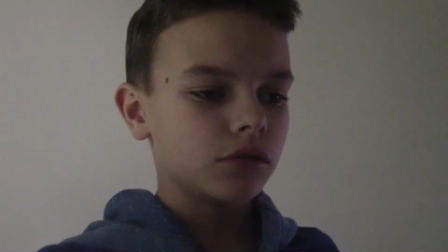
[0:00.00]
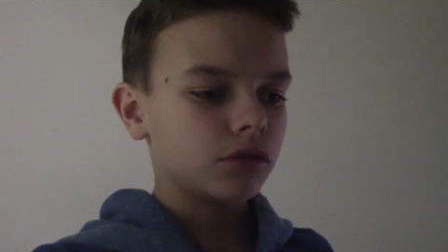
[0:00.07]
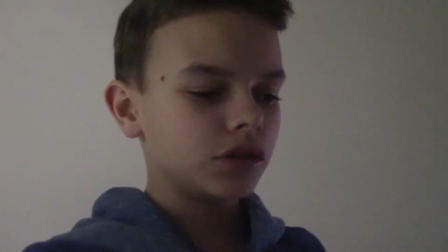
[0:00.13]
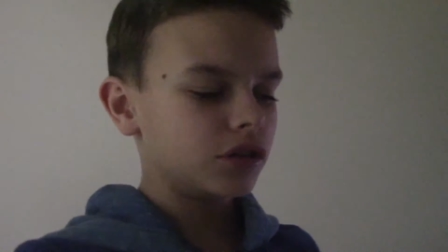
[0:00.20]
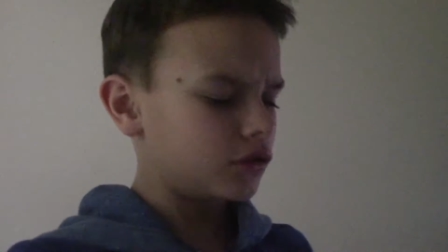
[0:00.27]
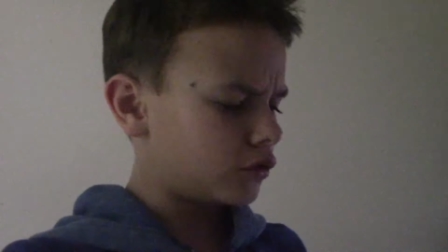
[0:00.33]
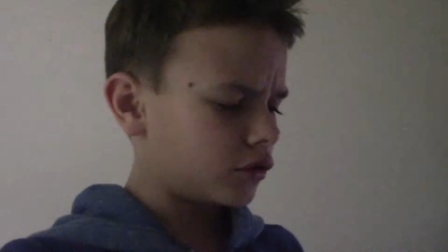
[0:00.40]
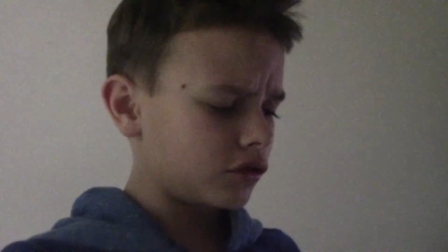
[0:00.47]

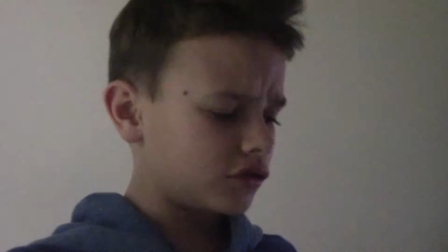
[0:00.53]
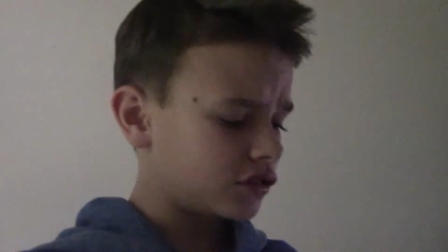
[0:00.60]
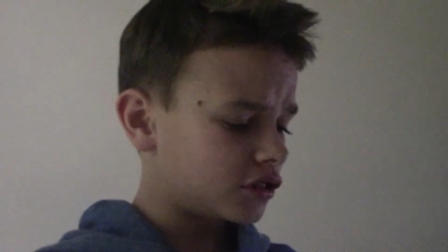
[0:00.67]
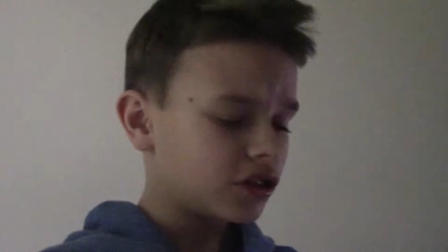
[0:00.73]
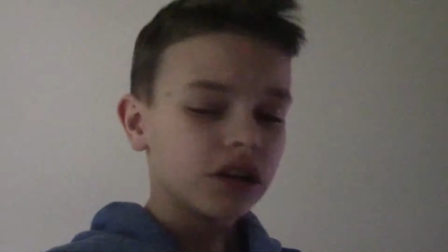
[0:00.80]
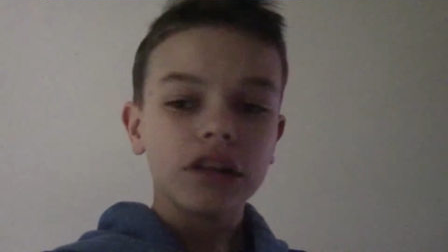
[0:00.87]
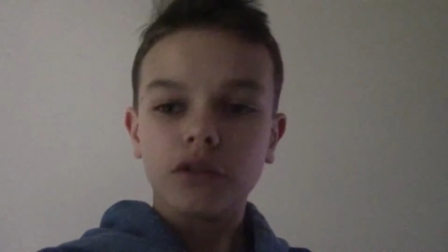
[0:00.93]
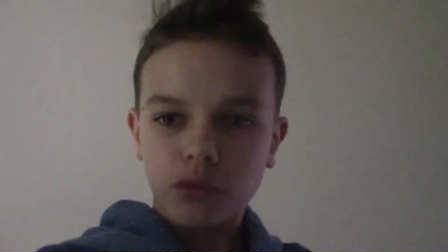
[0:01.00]
Wait,
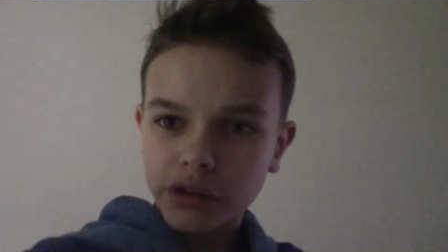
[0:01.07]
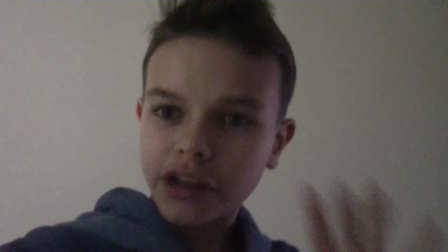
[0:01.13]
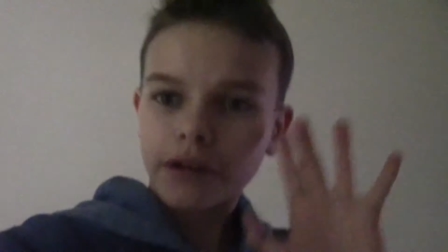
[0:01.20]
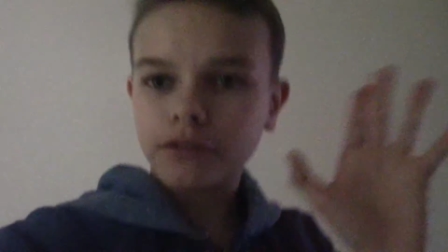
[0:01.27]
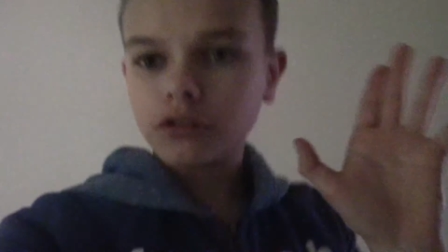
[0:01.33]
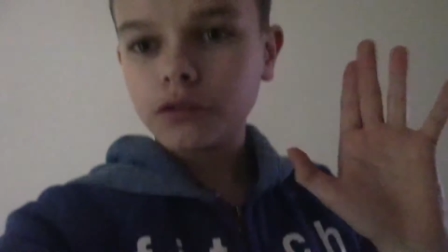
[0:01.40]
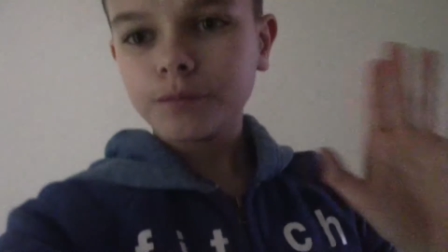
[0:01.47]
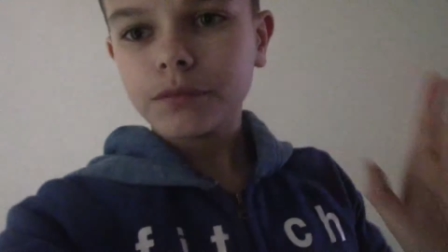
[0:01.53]

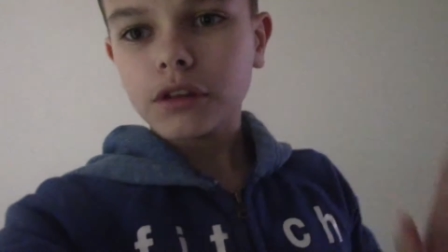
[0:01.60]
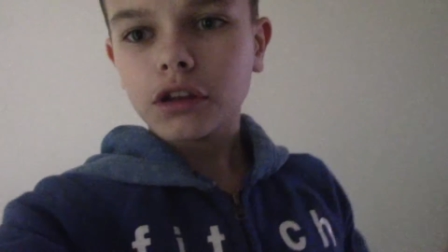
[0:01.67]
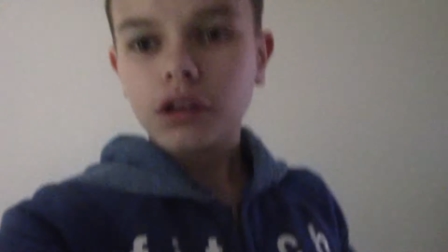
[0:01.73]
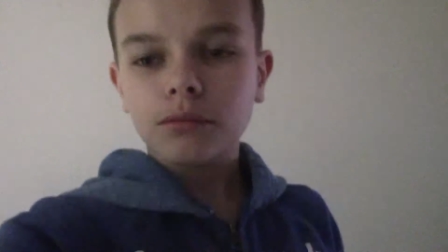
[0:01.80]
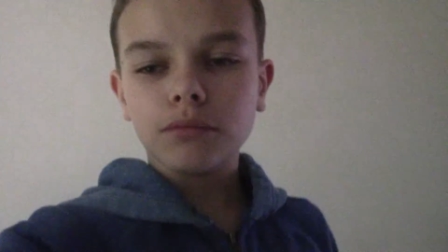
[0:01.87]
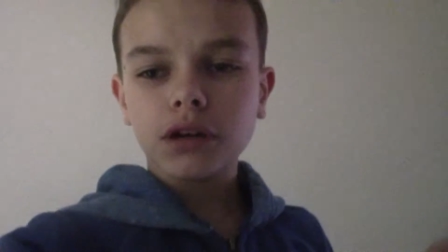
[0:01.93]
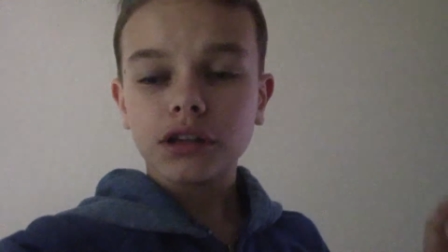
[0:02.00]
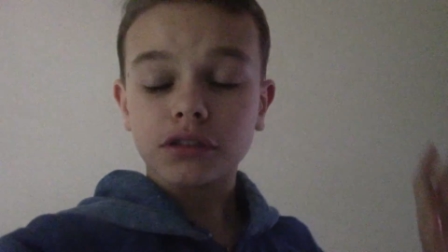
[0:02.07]
whatever.
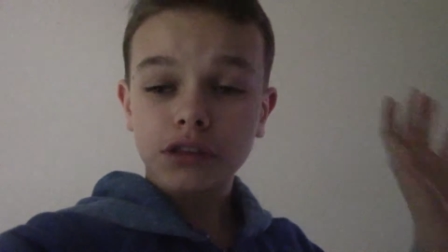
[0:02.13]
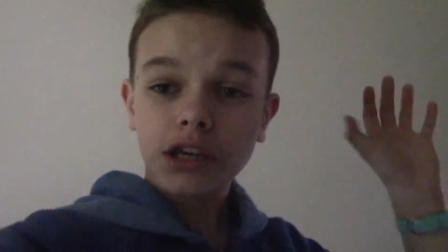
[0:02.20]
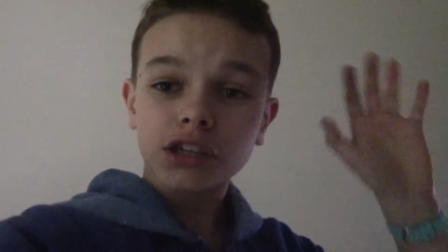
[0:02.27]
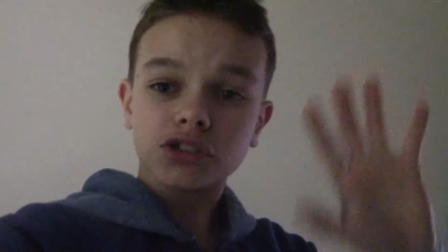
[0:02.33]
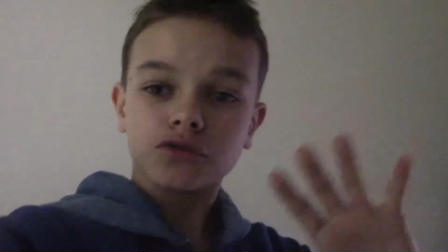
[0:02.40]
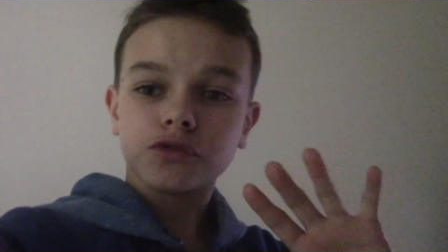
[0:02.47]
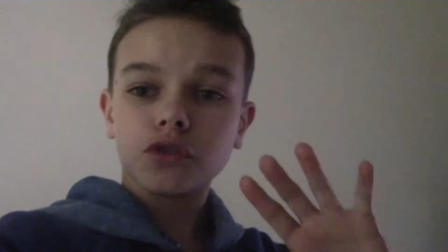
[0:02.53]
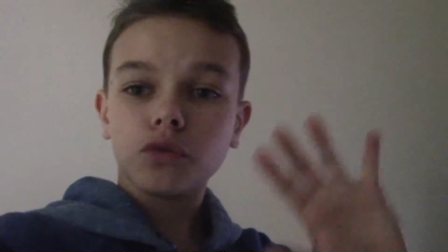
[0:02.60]
But
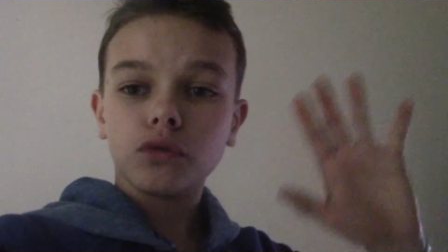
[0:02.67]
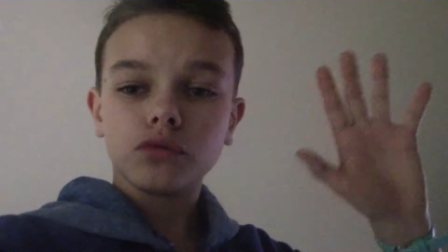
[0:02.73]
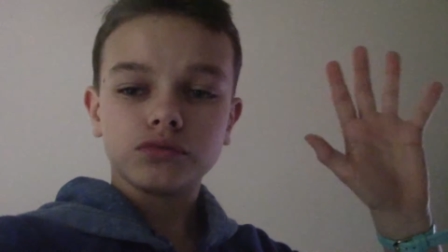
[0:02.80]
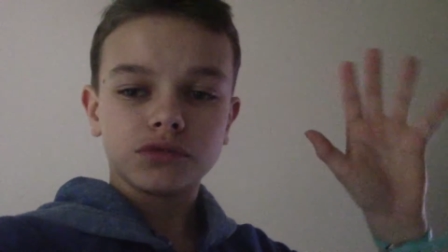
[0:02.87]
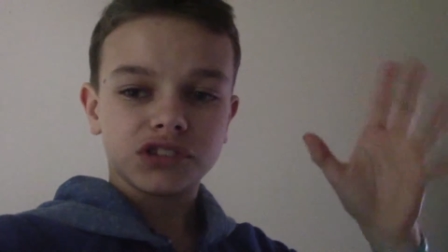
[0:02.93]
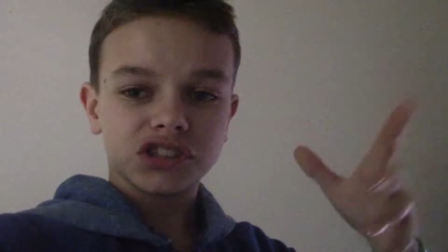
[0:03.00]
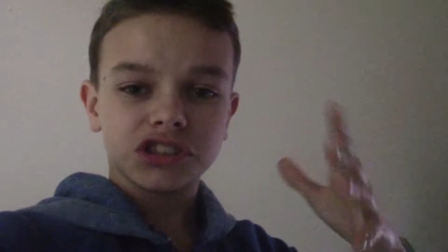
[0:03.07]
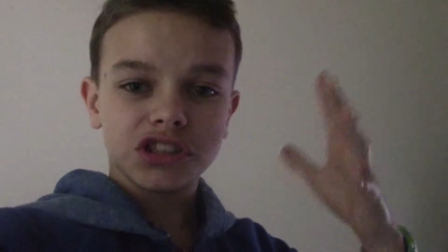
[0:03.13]
thanks
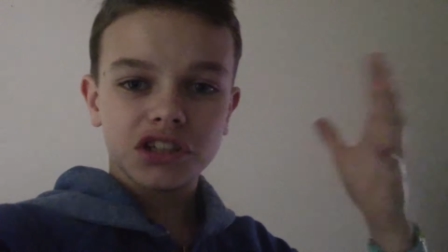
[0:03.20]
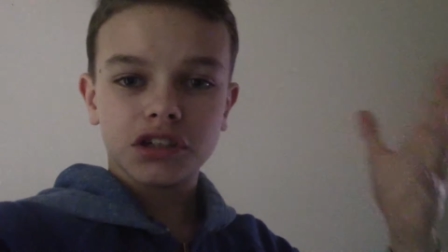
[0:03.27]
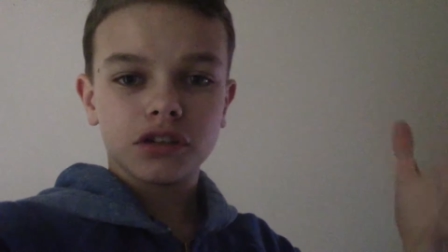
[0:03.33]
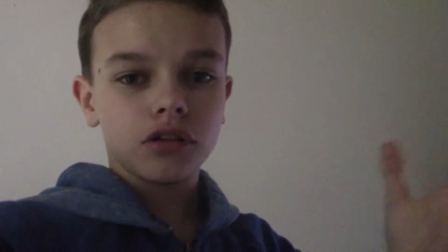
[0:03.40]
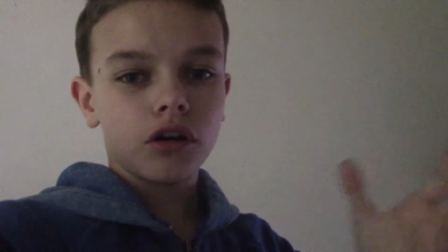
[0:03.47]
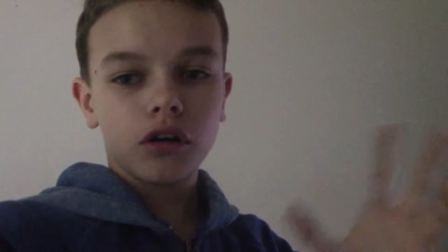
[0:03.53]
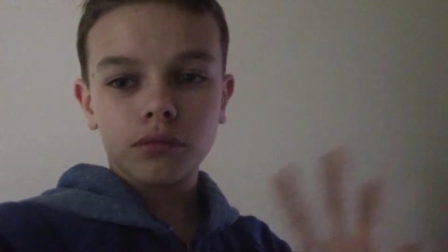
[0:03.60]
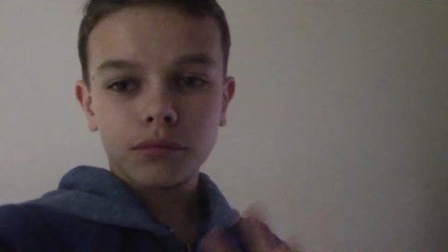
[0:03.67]
for
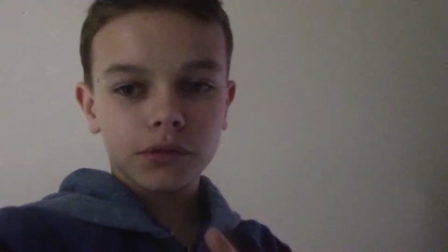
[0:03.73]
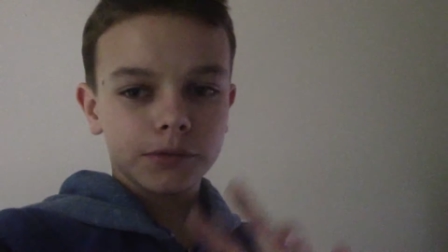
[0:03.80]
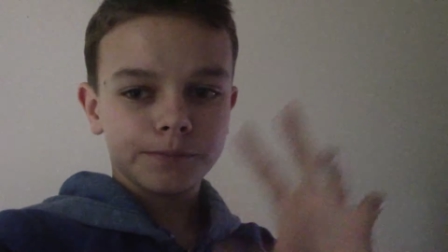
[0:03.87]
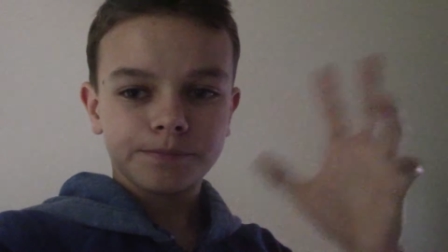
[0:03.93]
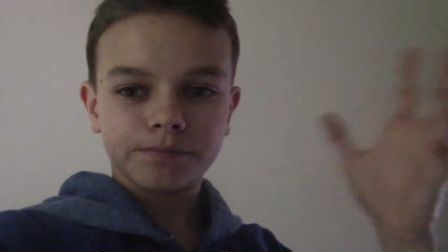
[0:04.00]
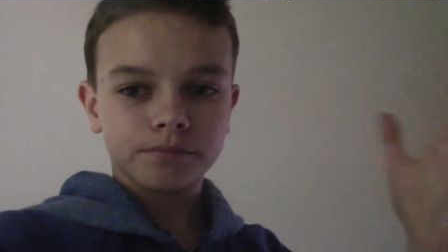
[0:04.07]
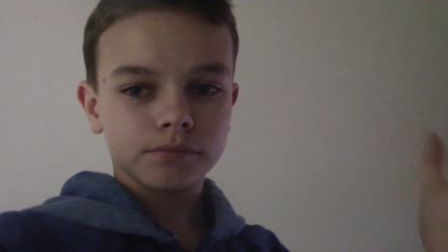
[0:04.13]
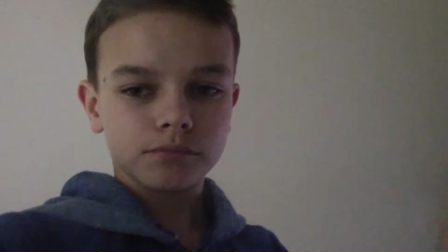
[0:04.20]
seeing all my,
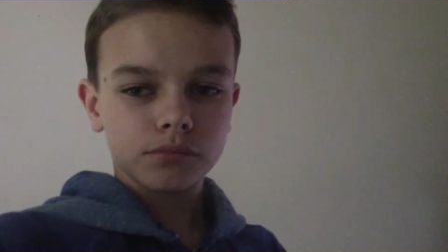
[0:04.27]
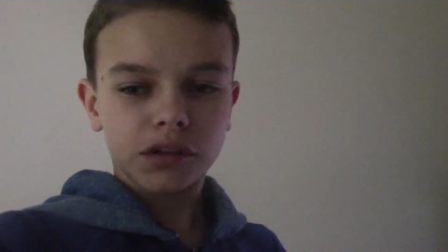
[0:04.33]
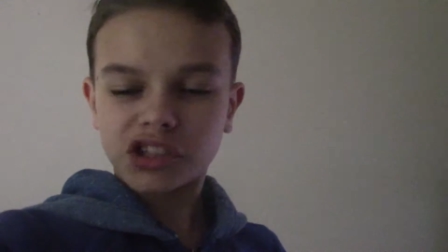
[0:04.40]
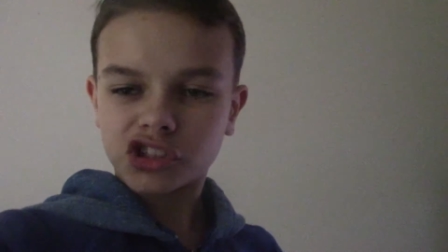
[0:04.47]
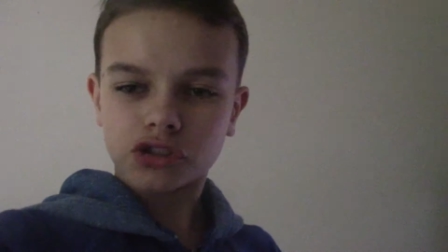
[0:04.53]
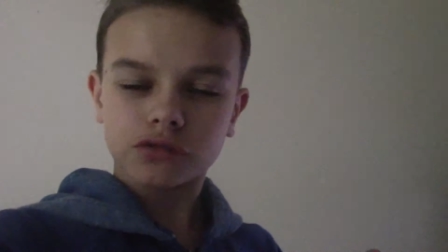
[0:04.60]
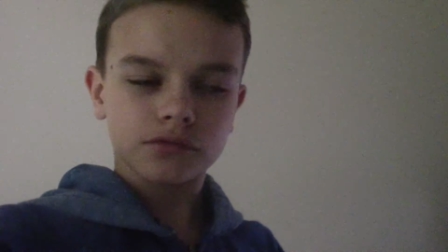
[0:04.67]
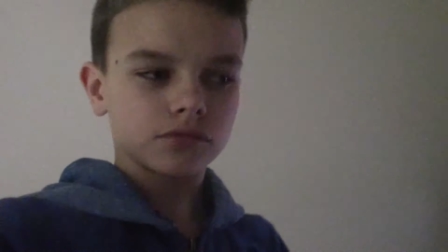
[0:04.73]
my